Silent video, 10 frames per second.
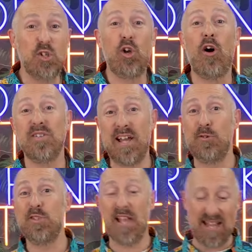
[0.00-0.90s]
cocktail
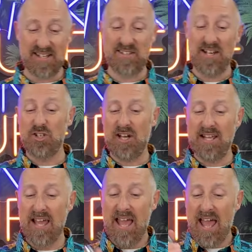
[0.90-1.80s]
set, essentially.
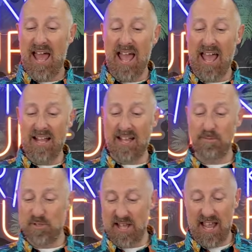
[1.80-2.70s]

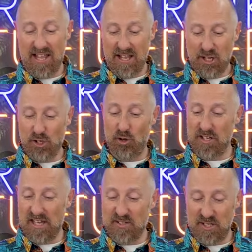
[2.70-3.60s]
Comes there, you got
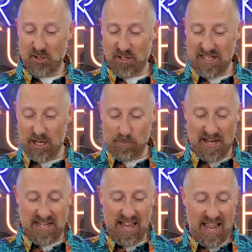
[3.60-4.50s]
your little bit in
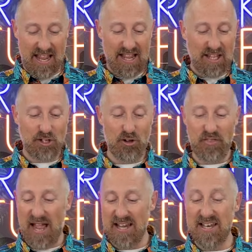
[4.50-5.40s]
there, you got
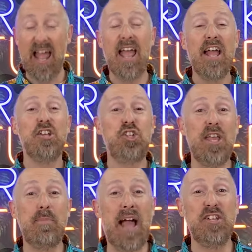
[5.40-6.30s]
that in there.
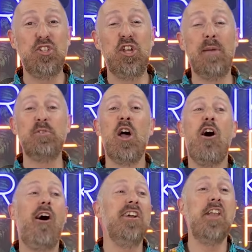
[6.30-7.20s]
Cheap as chips.
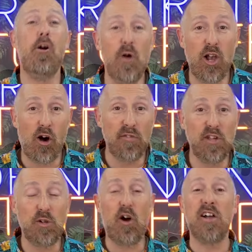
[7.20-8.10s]
I know a lot of you
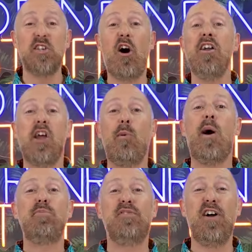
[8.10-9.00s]
guys, I know I
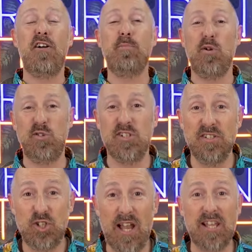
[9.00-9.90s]
prefer a Boston
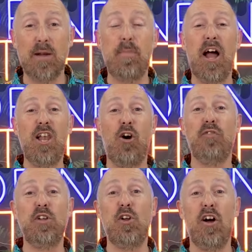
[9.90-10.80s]
shaker, but a lot of
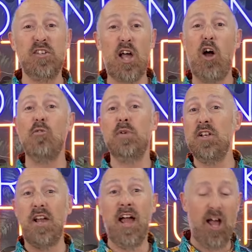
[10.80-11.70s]
you guys
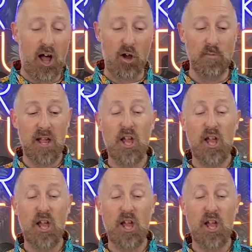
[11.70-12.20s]
at home,